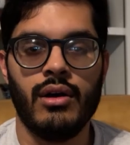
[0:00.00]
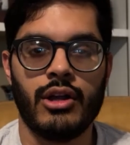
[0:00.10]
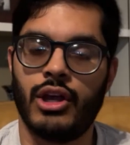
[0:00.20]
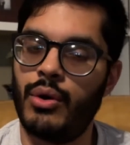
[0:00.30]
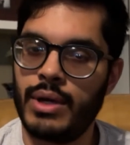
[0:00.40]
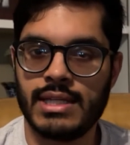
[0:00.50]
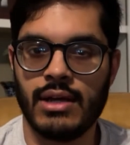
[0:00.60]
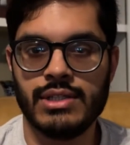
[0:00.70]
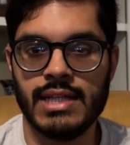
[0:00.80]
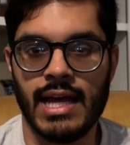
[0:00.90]
Going down
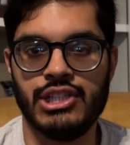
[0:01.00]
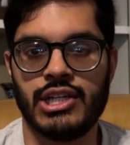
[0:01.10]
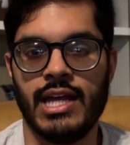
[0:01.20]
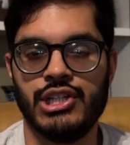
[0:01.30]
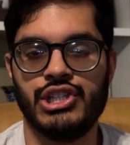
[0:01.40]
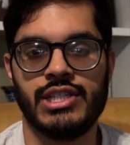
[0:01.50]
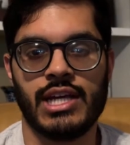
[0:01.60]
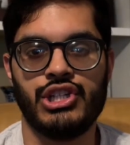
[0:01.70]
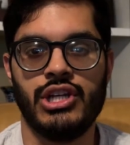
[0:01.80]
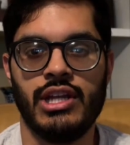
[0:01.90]
to the education
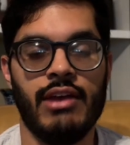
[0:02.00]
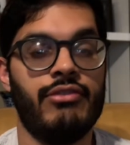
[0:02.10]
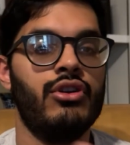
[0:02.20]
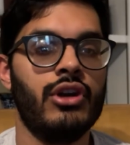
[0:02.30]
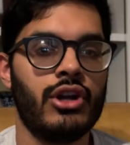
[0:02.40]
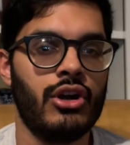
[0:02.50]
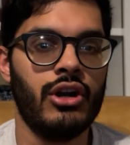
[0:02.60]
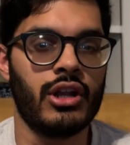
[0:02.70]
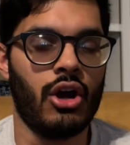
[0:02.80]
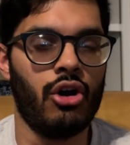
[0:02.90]
section, if you're a
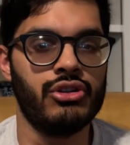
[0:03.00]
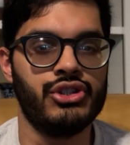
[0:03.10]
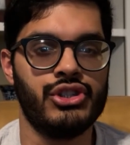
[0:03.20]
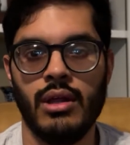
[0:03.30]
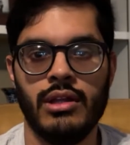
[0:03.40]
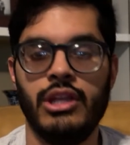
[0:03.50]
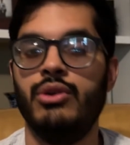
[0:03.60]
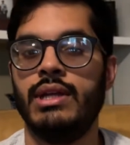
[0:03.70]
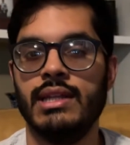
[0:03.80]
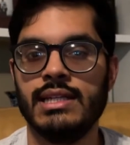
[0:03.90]
current college student, then you
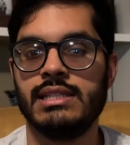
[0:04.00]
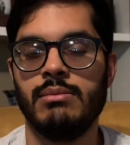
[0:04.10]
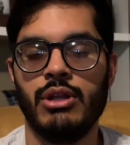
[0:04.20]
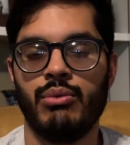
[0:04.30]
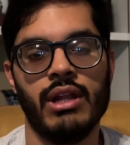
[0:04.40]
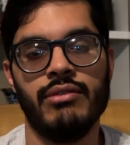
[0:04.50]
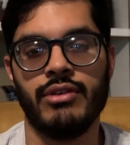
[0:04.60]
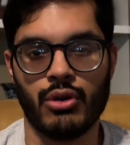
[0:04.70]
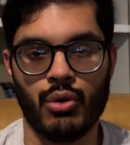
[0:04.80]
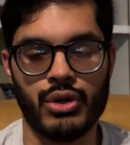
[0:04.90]
can list some of the relevant
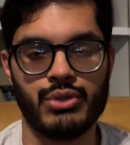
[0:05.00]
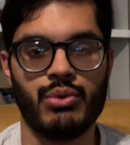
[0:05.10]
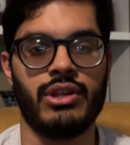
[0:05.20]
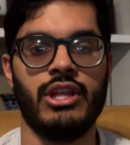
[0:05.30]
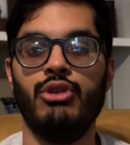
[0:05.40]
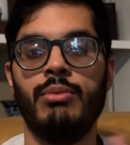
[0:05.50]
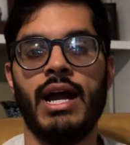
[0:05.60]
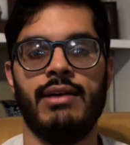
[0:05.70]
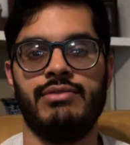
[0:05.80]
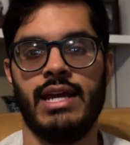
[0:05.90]
coursework that you might
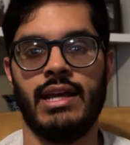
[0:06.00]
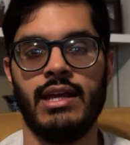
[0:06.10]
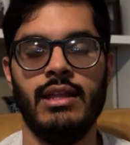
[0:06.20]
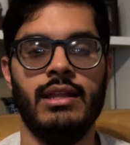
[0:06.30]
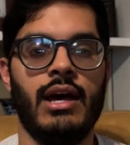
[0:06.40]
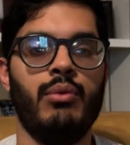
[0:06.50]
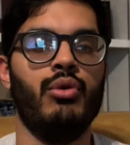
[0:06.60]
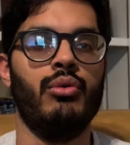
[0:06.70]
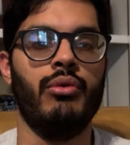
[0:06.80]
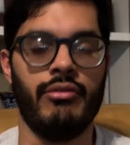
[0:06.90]
have taken that
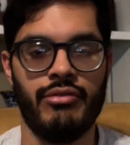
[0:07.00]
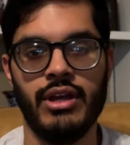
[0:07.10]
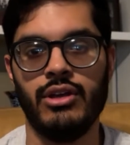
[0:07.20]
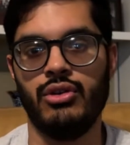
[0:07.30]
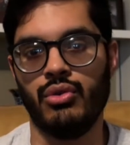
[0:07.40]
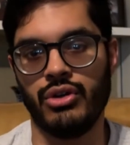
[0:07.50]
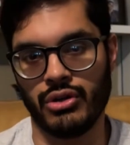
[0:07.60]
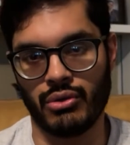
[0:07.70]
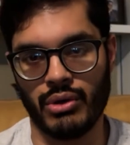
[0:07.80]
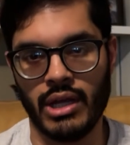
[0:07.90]
will fit your
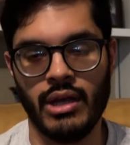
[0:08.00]
degree.